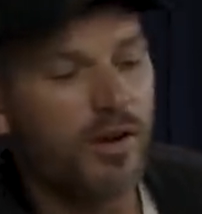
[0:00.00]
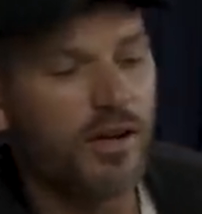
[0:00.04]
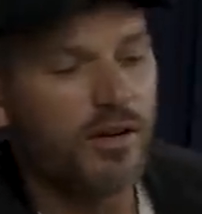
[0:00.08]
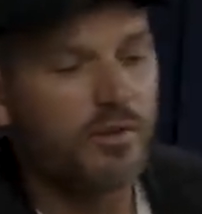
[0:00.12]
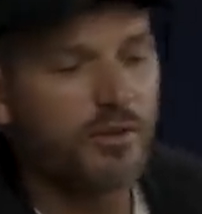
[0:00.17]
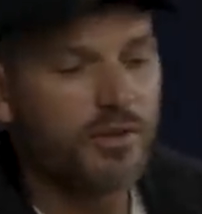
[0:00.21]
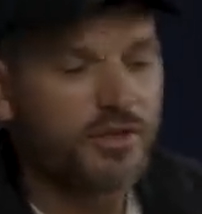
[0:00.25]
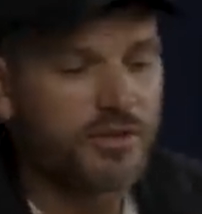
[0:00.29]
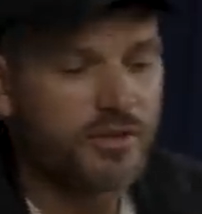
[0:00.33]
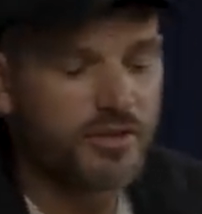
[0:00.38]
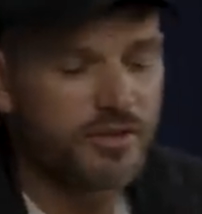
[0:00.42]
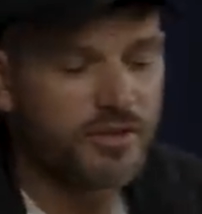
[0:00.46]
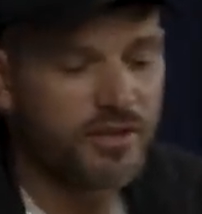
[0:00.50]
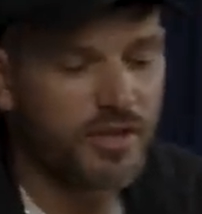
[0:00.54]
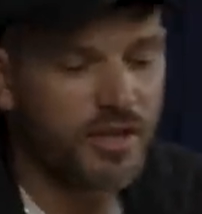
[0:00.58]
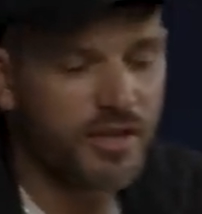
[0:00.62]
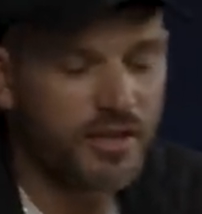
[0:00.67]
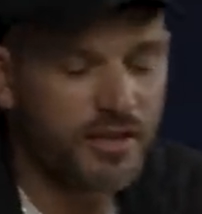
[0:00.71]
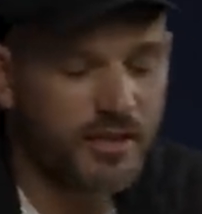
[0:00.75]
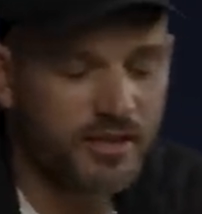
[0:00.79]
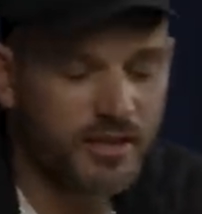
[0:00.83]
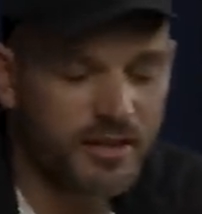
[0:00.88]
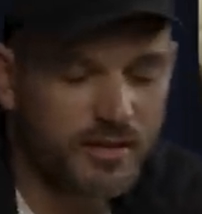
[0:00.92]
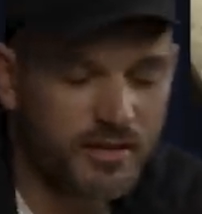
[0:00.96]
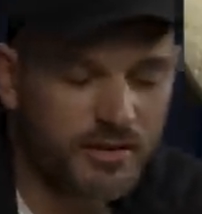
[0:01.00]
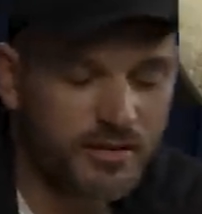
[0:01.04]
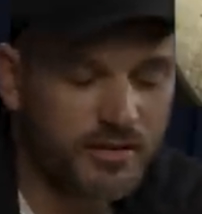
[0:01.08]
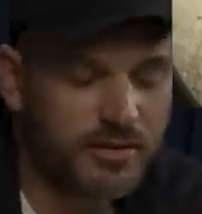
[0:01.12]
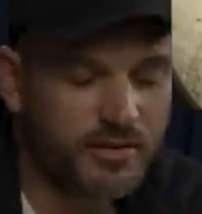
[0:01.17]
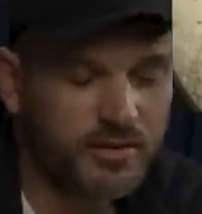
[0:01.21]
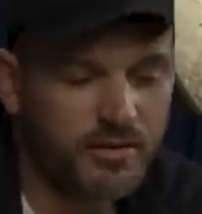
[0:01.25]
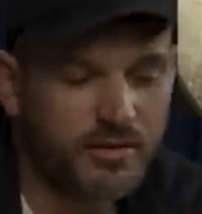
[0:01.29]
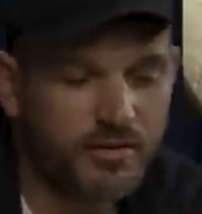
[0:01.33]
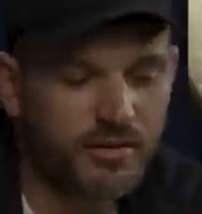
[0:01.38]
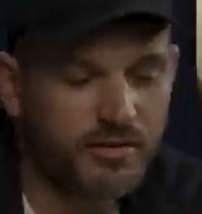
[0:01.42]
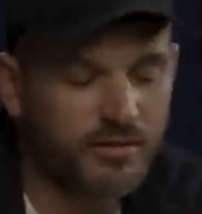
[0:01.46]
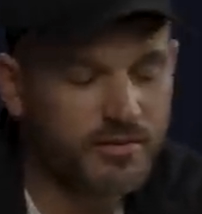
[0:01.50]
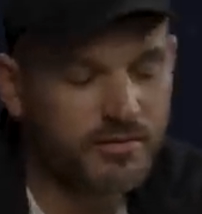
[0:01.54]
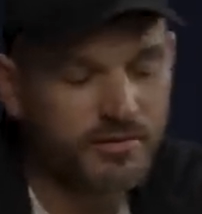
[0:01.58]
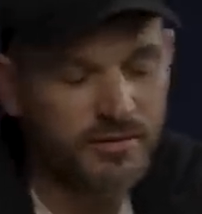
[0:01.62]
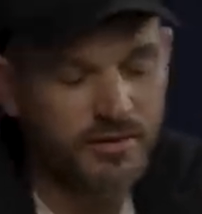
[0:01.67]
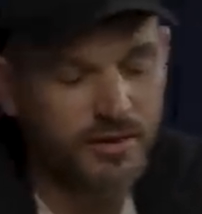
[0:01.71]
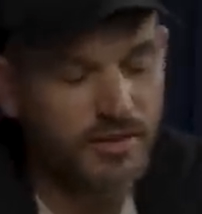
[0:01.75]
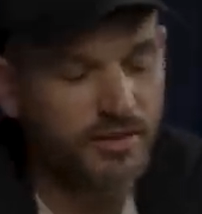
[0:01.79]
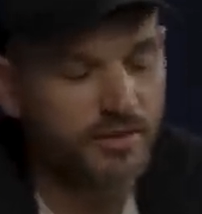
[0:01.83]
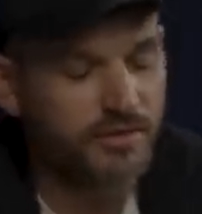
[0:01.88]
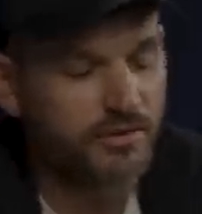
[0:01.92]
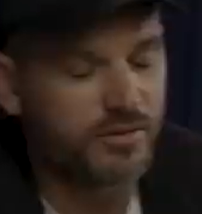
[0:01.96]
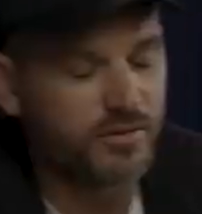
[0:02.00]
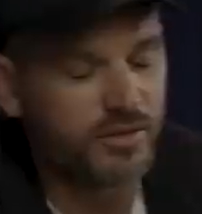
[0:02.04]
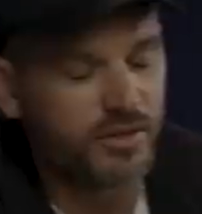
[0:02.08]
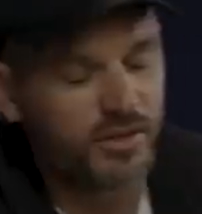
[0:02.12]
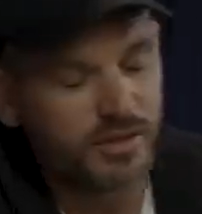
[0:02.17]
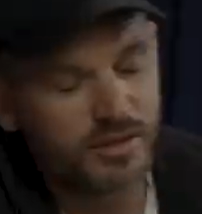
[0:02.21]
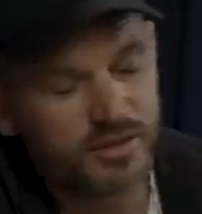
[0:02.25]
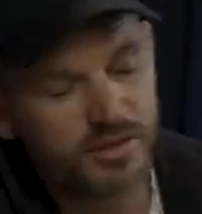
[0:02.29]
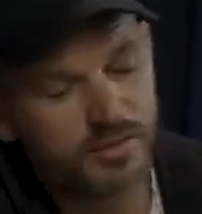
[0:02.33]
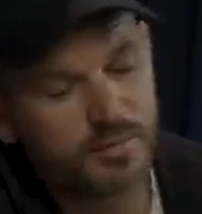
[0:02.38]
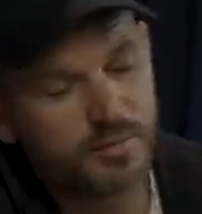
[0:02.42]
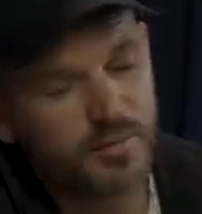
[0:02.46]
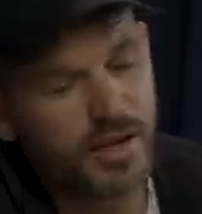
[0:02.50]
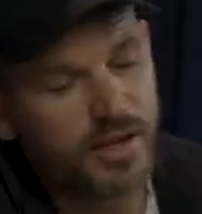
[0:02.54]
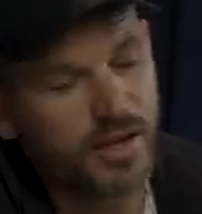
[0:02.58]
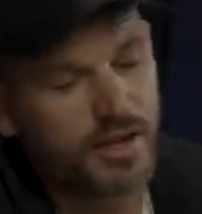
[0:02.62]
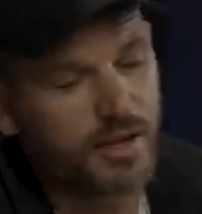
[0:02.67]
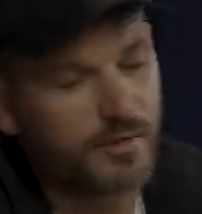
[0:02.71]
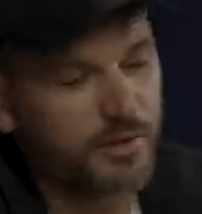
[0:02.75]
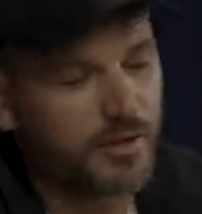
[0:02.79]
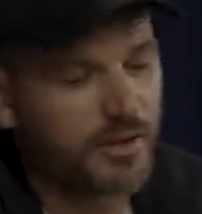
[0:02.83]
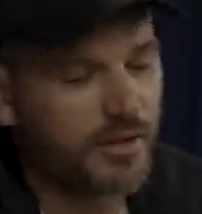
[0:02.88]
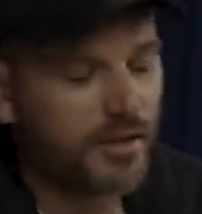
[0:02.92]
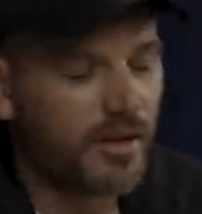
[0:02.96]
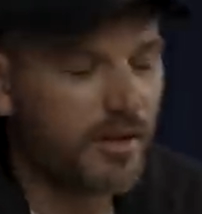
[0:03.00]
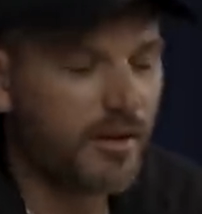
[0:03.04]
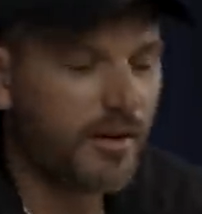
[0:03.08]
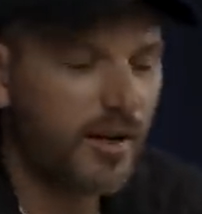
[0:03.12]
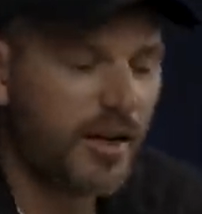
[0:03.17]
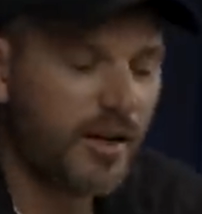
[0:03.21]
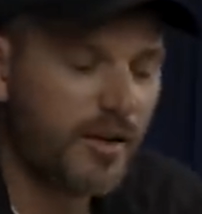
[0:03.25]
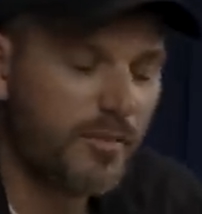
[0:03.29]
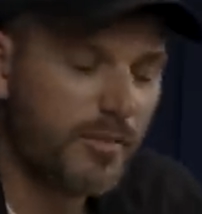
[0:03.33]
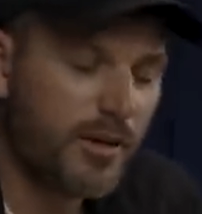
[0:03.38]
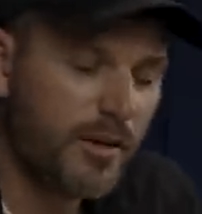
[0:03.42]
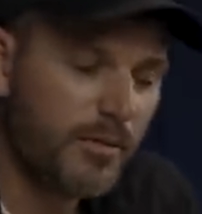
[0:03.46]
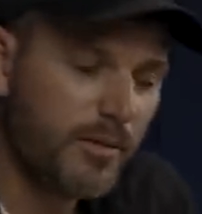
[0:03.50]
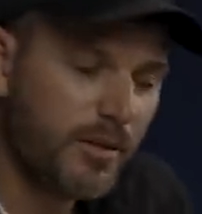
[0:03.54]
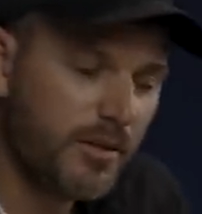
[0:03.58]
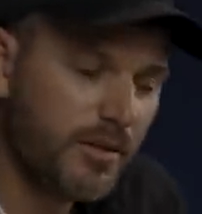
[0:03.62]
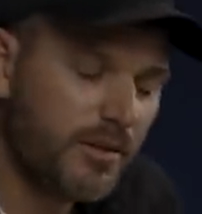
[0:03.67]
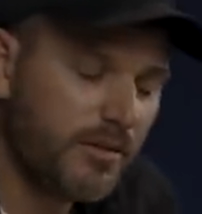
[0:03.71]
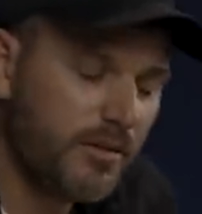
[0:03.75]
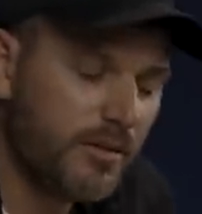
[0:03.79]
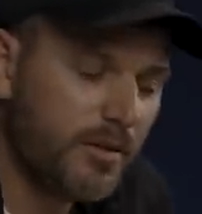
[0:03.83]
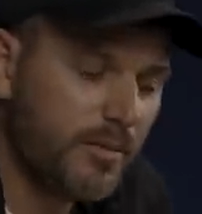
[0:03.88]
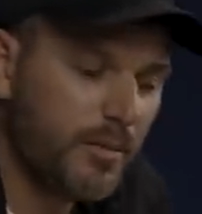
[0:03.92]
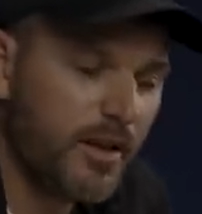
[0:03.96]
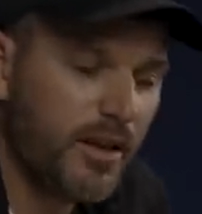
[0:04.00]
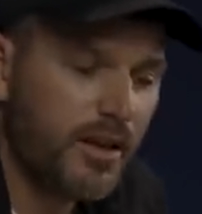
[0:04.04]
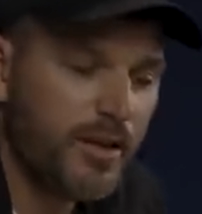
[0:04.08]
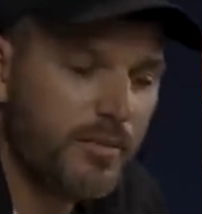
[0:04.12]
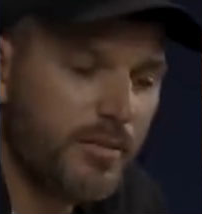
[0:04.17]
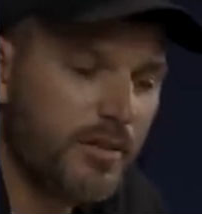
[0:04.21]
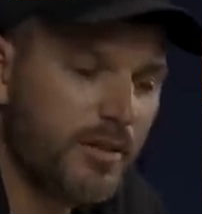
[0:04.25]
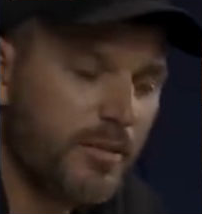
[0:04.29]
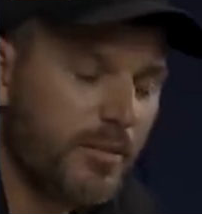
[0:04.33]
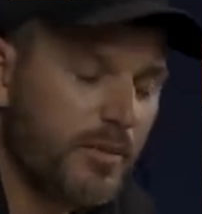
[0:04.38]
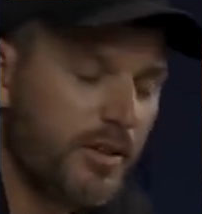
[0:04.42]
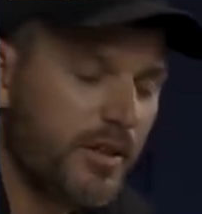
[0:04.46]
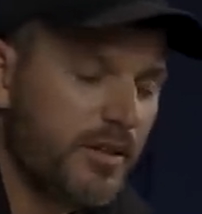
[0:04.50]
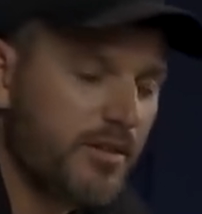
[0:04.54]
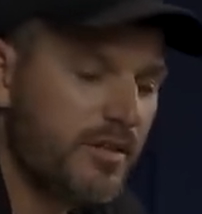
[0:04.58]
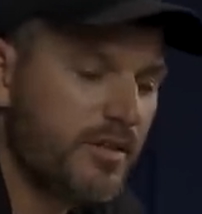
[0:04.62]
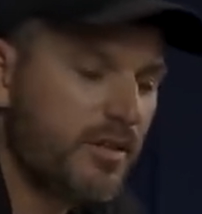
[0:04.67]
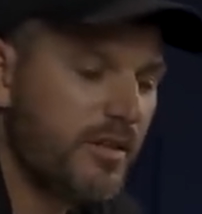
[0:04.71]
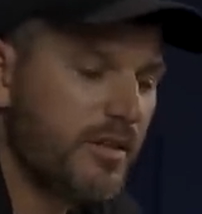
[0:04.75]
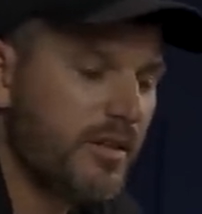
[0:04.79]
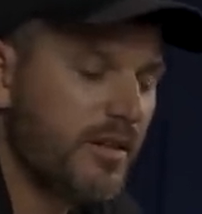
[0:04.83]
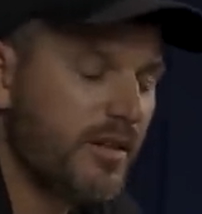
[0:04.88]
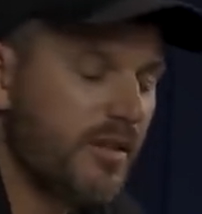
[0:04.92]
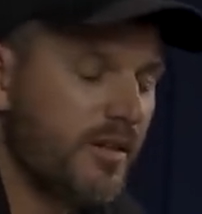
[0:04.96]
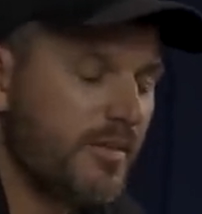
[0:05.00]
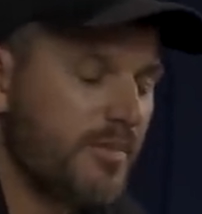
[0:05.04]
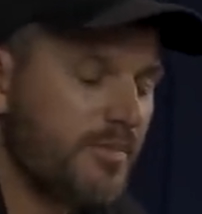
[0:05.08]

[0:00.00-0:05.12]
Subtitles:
on, which is interesting because Miami, I remember going to Miami a bunch and